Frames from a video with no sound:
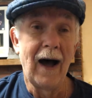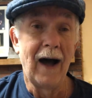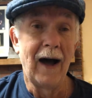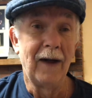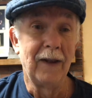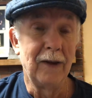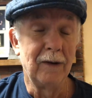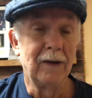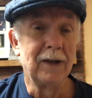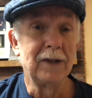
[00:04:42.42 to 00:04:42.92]

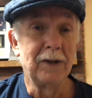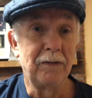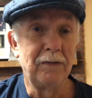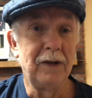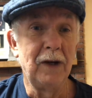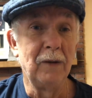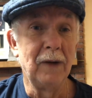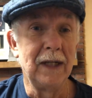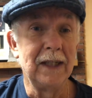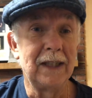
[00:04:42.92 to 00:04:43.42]
There was a
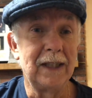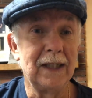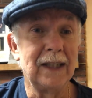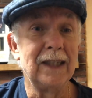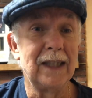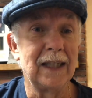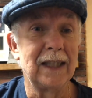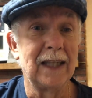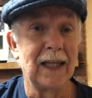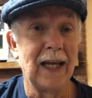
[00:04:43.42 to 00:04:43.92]
few
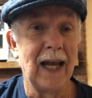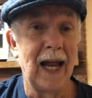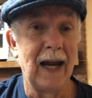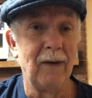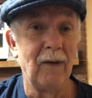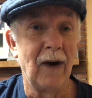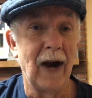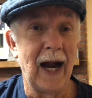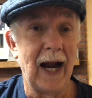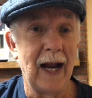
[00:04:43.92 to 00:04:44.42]
instances today
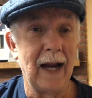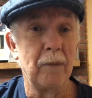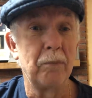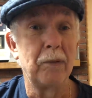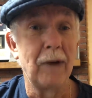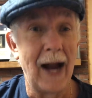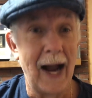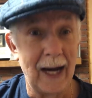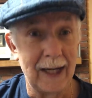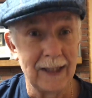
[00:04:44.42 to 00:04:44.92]
where I had to
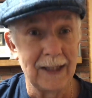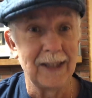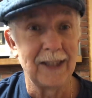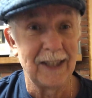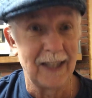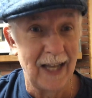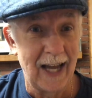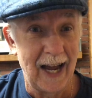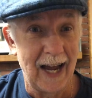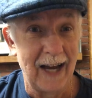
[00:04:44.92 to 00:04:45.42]
practice
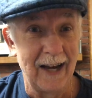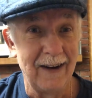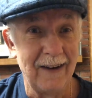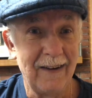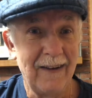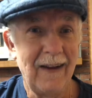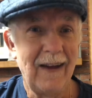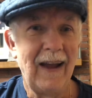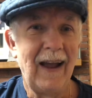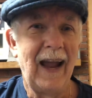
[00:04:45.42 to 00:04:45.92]
that.
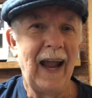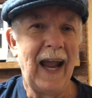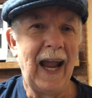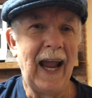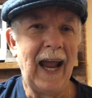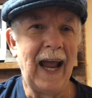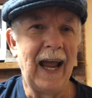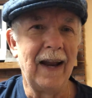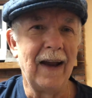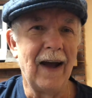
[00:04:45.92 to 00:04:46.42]

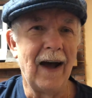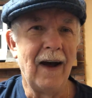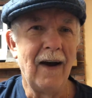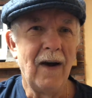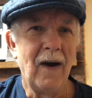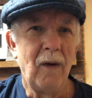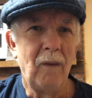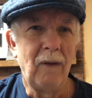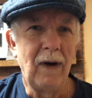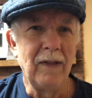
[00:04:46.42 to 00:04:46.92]
And
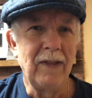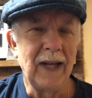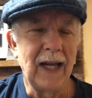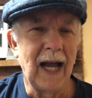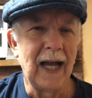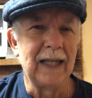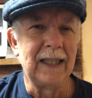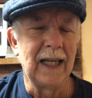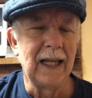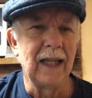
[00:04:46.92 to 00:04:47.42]
one thing
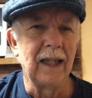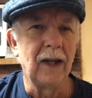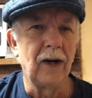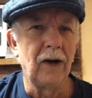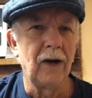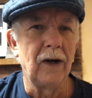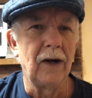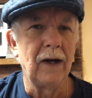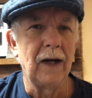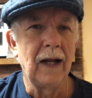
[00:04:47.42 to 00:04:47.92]
I did
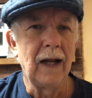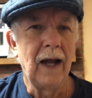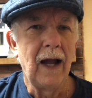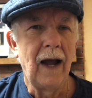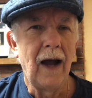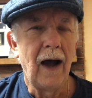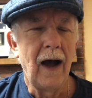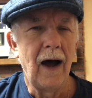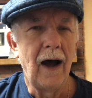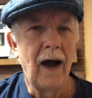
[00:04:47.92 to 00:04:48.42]
learn,
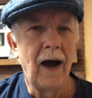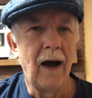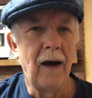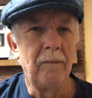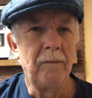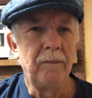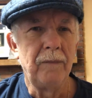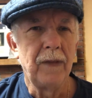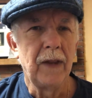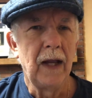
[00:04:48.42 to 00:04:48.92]

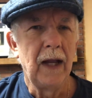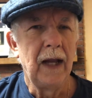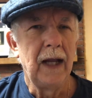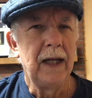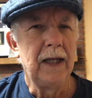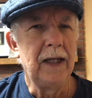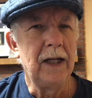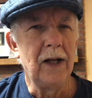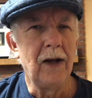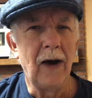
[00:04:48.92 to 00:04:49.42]
I
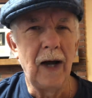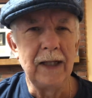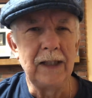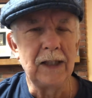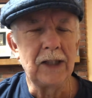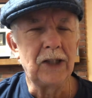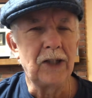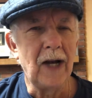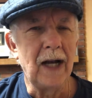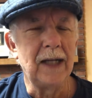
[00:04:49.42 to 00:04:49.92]

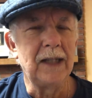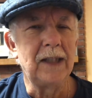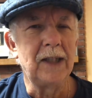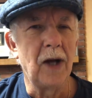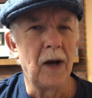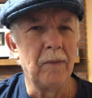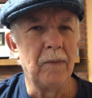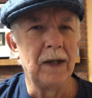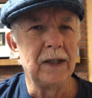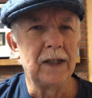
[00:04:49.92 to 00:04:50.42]
just try to
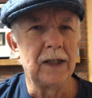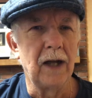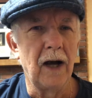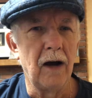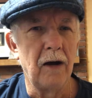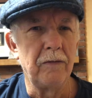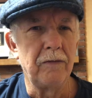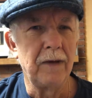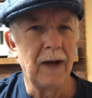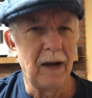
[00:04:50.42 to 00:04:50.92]
tell
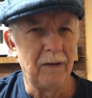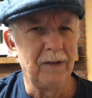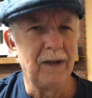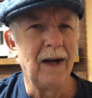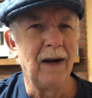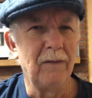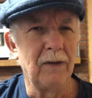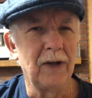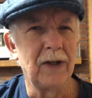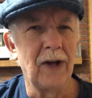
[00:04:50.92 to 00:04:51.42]
myself, have you
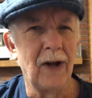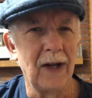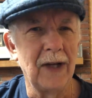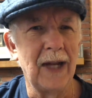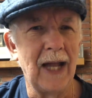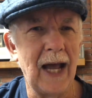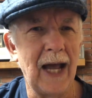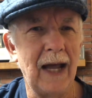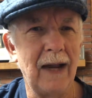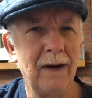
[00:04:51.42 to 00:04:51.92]
ever done
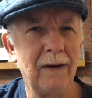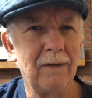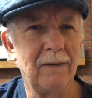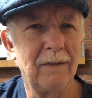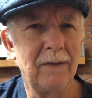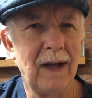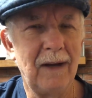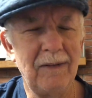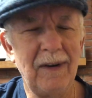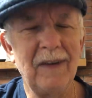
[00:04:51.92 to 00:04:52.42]
that?
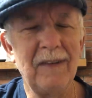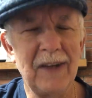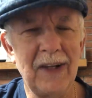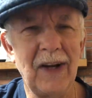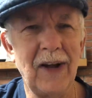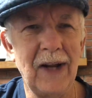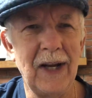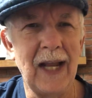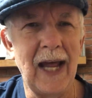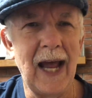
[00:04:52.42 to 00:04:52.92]
Have you ever
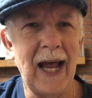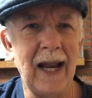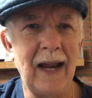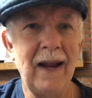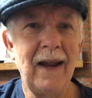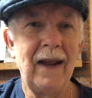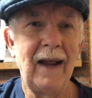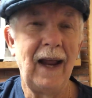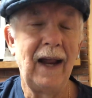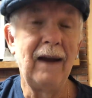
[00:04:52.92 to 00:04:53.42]
done that?
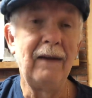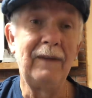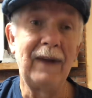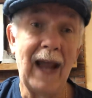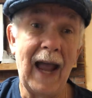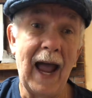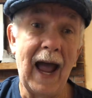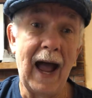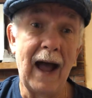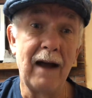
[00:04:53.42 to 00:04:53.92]
And if you
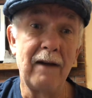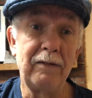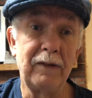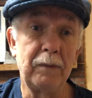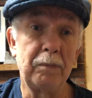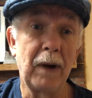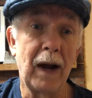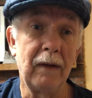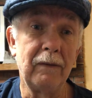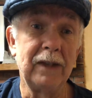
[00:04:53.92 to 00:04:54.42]
have, you
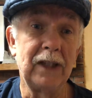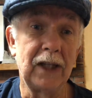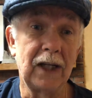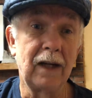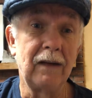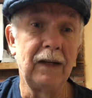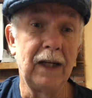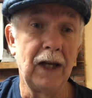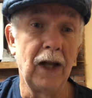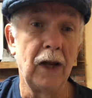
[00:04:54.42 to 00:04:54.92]
probably should
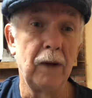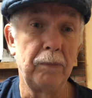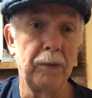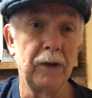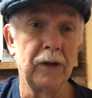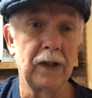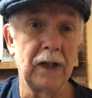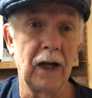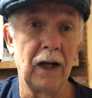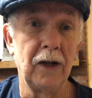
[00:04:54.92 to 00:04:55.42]
give the other
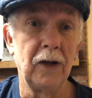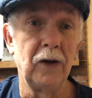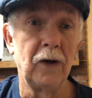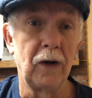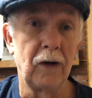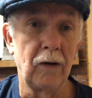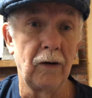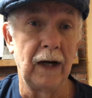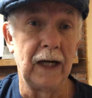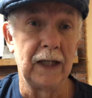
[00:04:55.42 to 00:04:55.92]
person a little
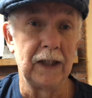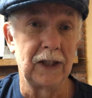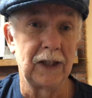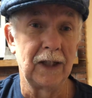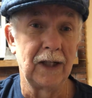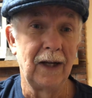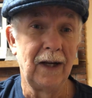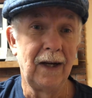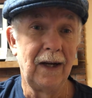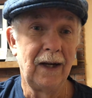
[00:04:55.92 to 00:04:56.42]
grace
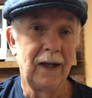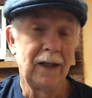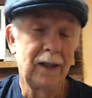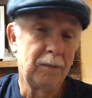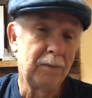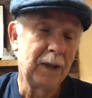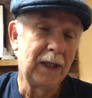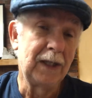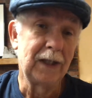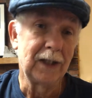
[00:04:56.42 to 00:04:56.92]
to
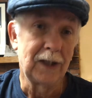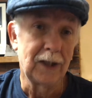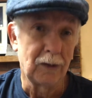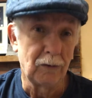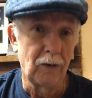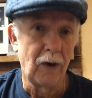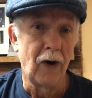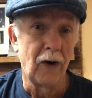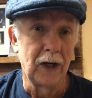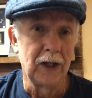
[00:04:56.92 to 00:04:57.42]
be just as
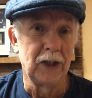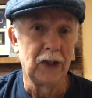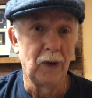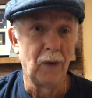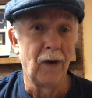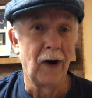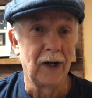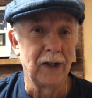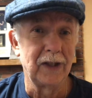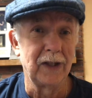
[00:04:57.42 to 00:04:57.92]
wrong as you
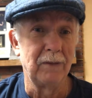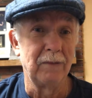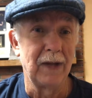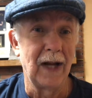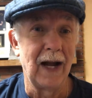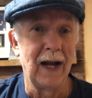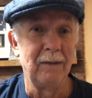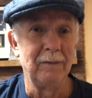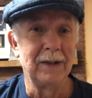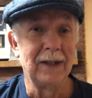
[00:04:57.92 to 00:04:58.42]
are
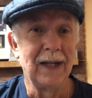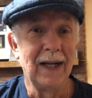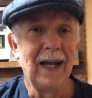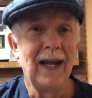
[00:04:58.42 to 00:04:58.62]
sometimes.